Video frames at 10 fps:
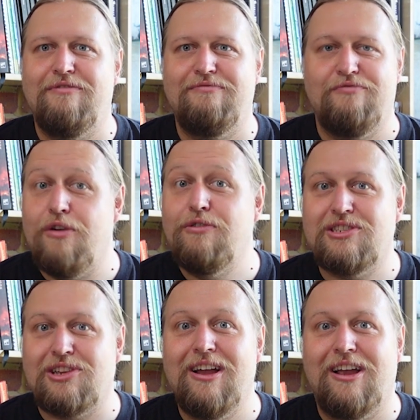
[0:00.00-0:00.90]
rogue
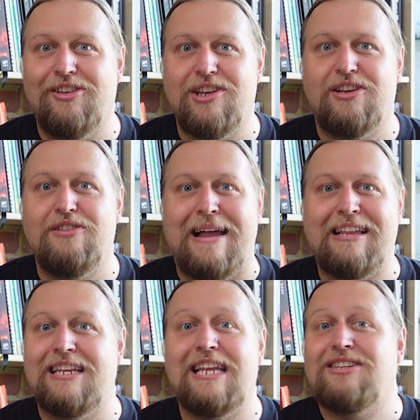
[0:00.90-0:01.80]
psyker that had
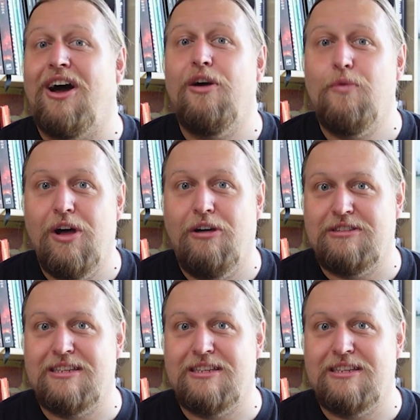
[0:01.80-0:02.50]
commanded an entire world